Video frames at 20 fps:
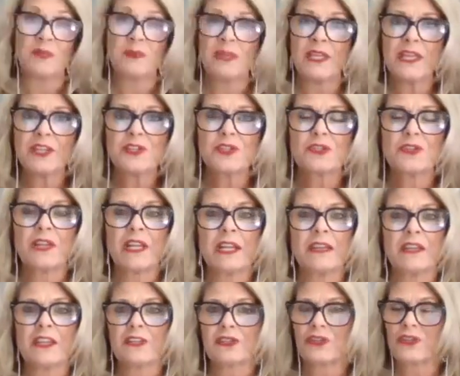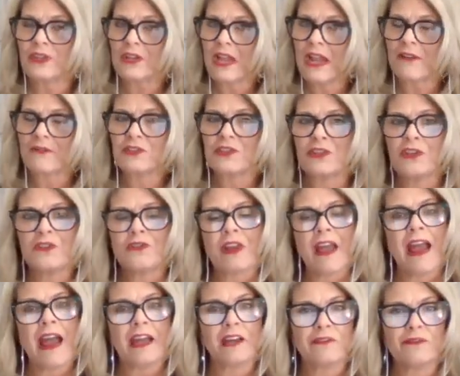me yesterday. Yesterday afternoon,
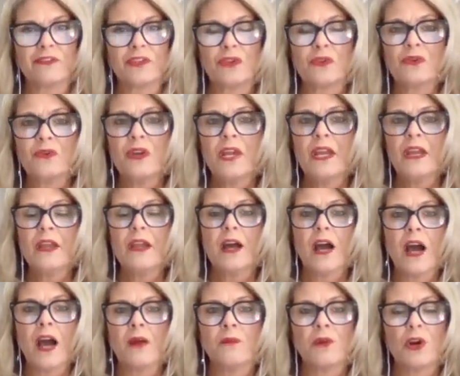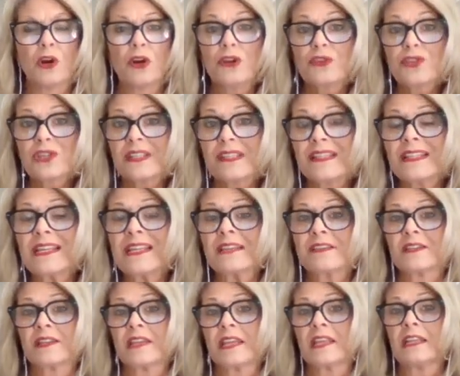I had a few urgent
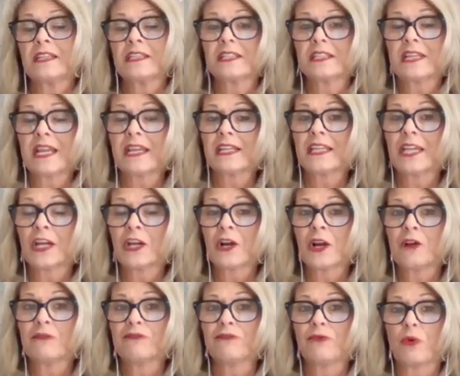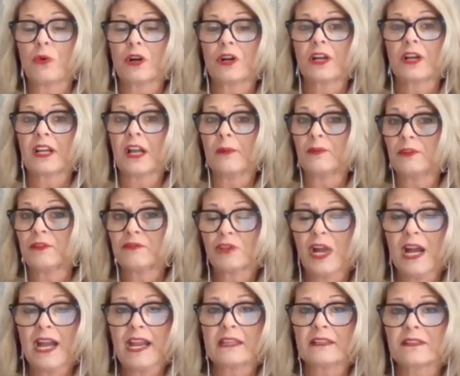things I needed to take care of for a couple of
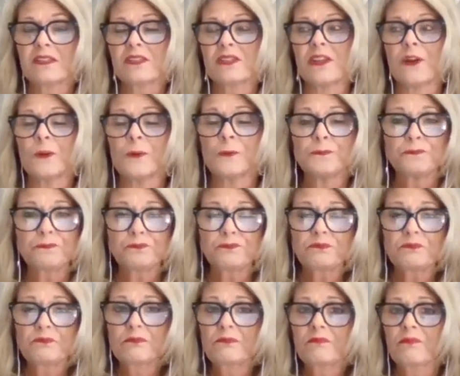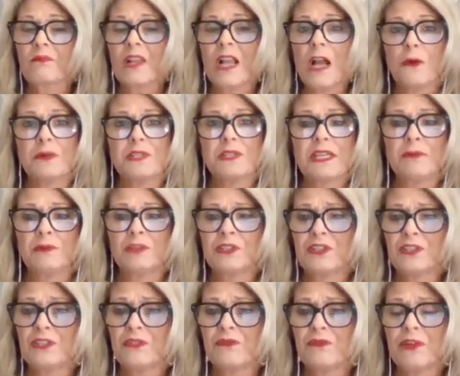clients. So I was able
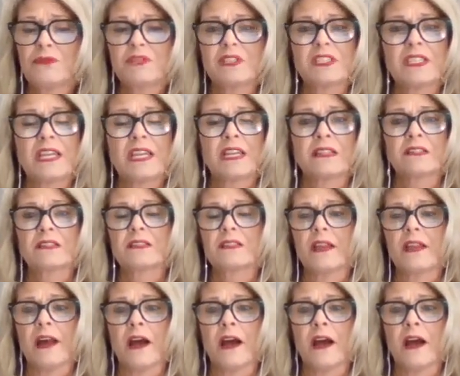to do those things,